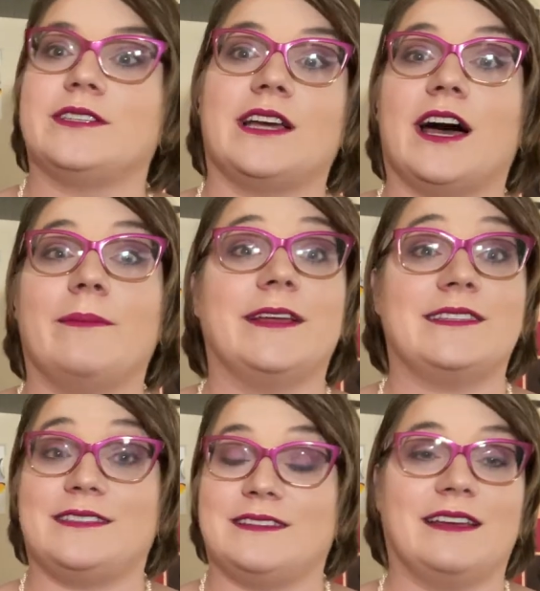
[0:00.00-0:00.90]

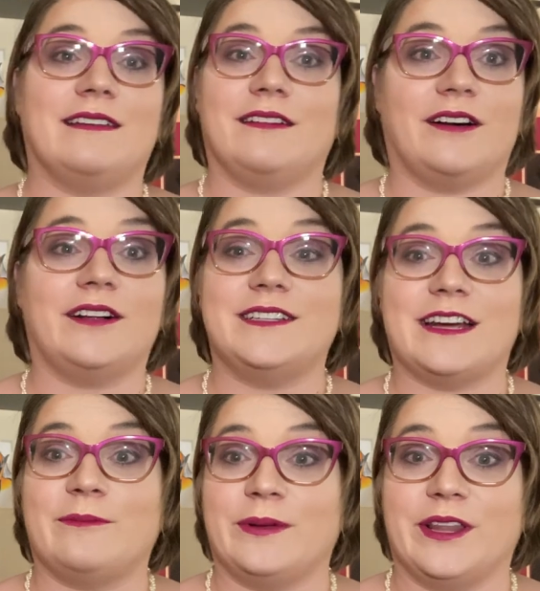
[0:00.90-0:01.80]
comments, all
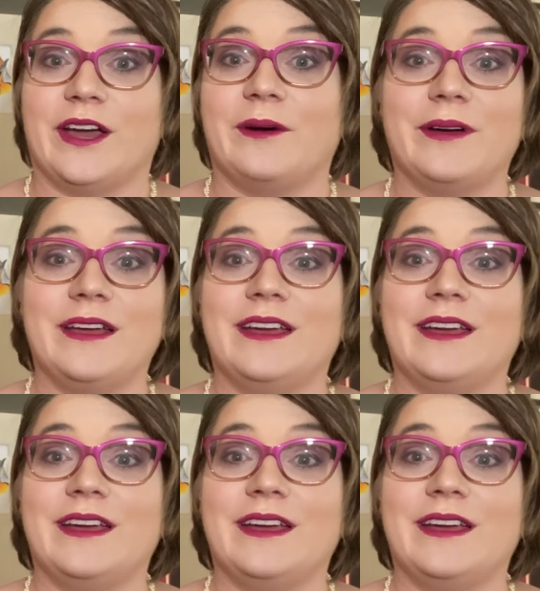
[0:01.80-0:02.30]
down below.